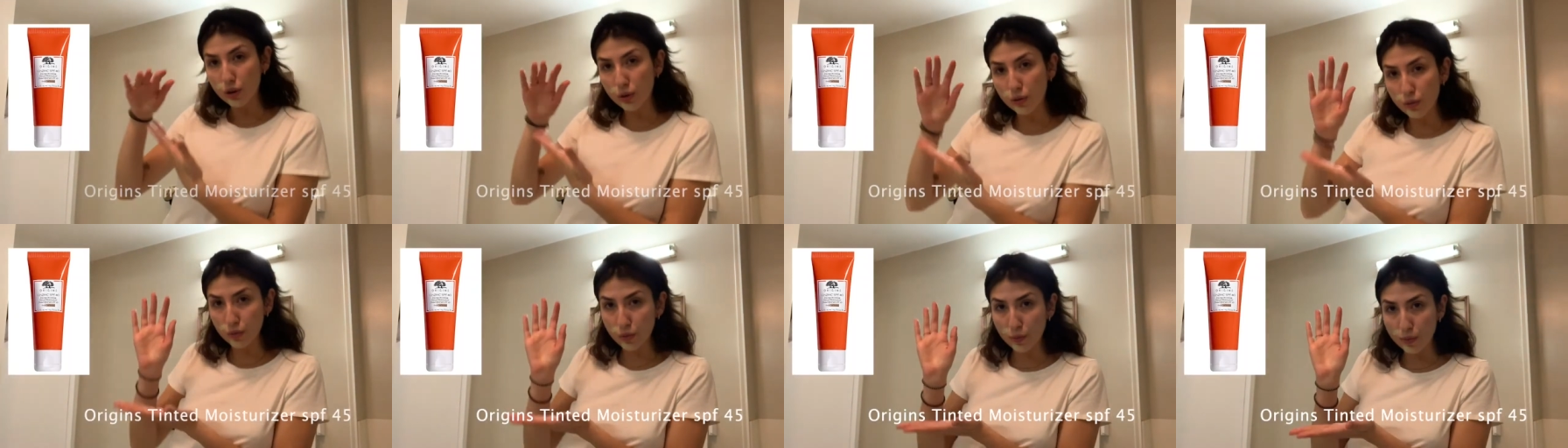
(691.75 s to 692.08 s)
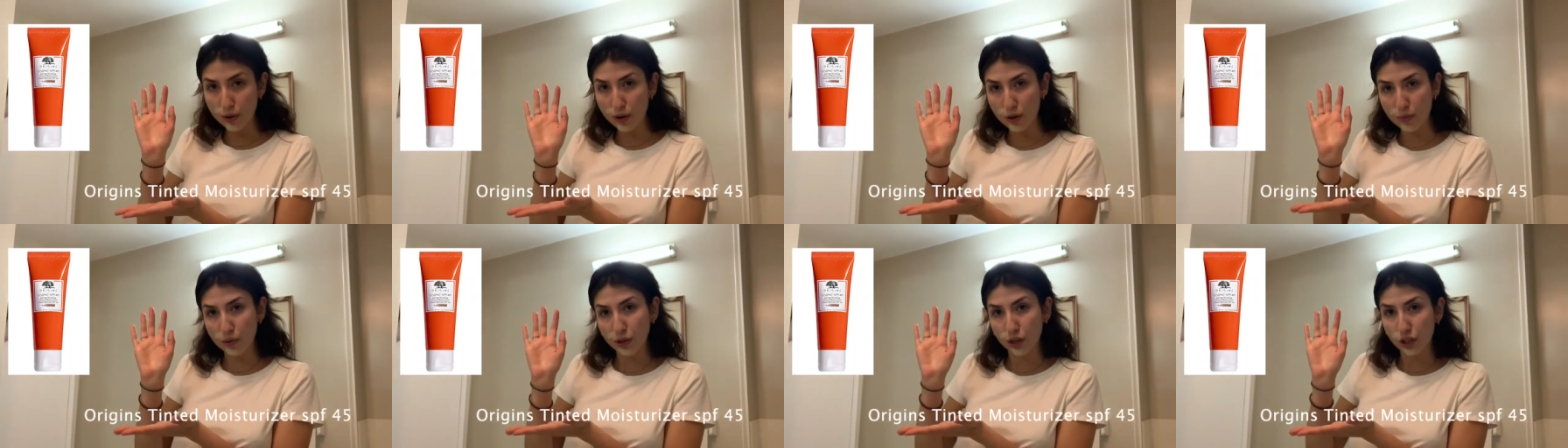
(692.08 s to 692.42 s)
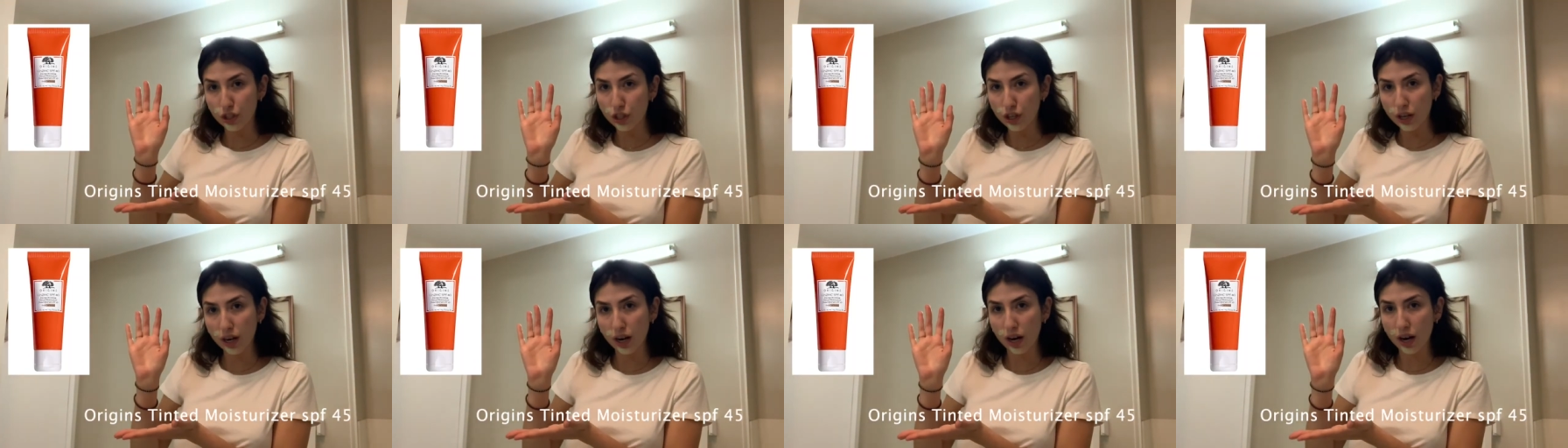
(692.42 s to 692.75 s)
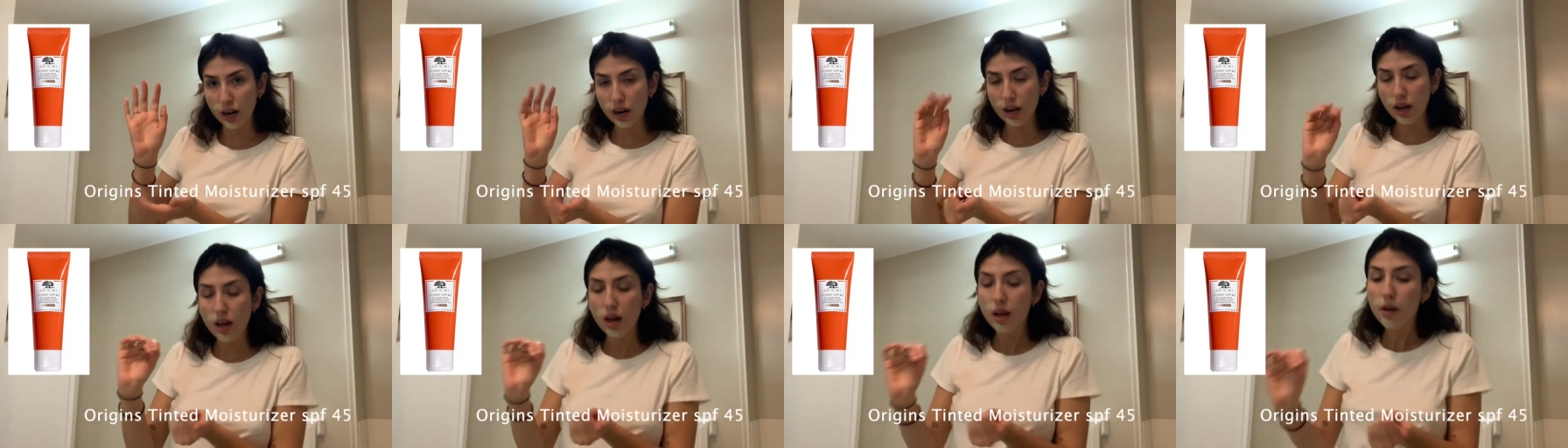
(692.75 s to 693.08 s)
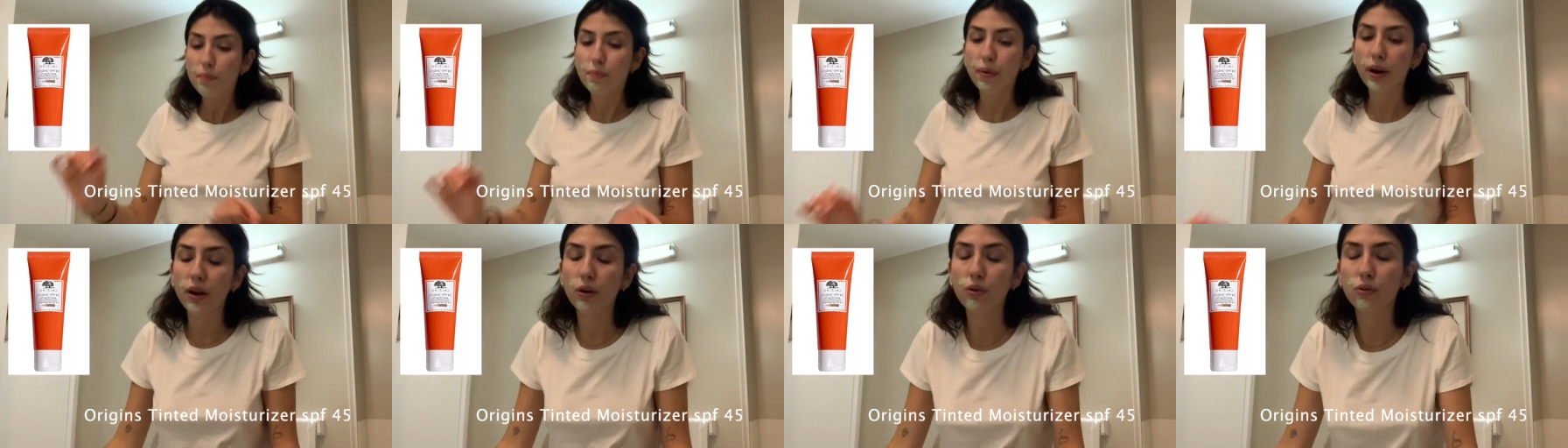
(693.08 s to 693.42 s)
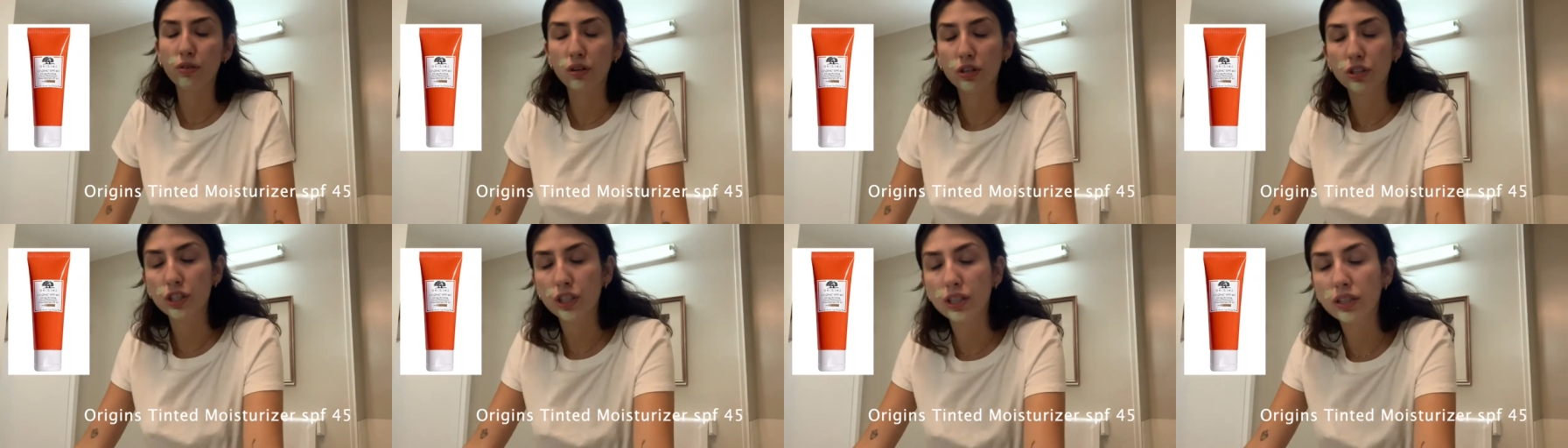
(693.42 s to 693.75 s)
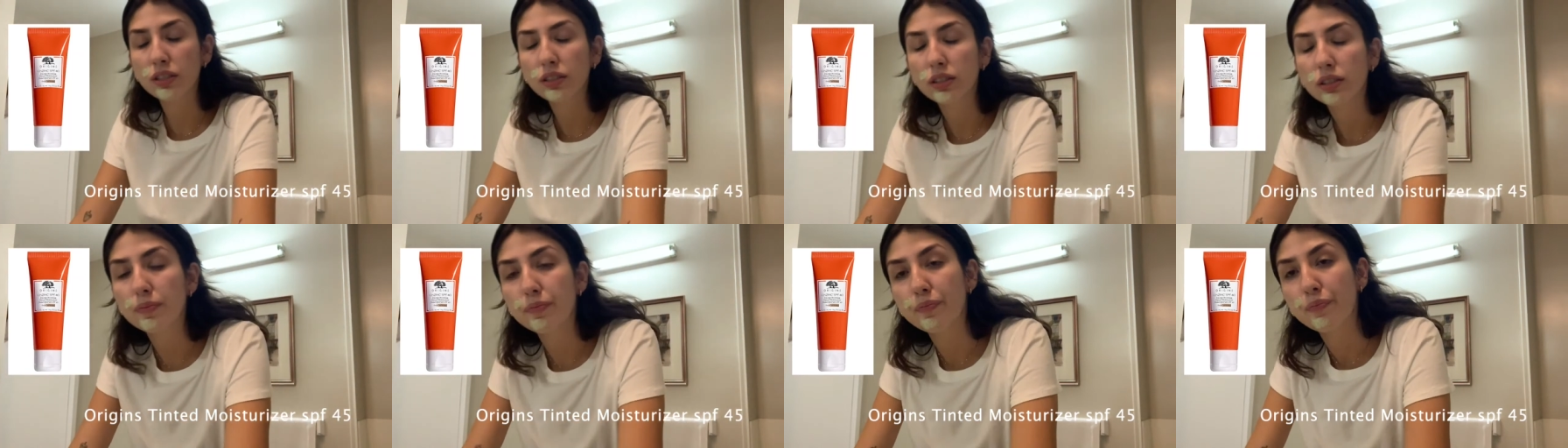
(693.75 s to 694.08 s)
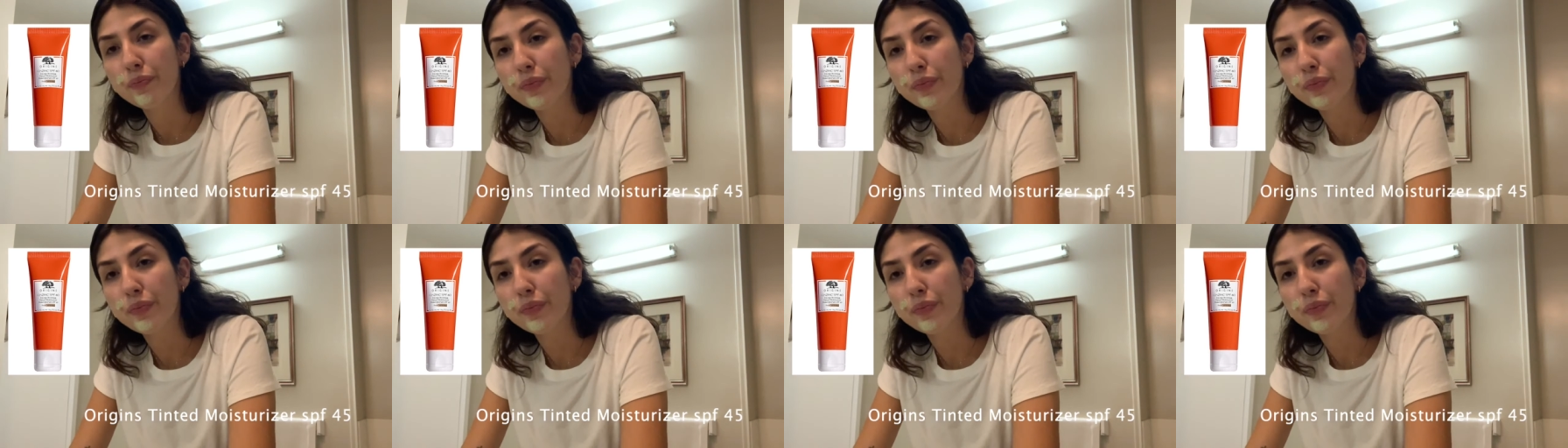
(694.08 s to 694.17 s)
We'll put a picture here, by Origins.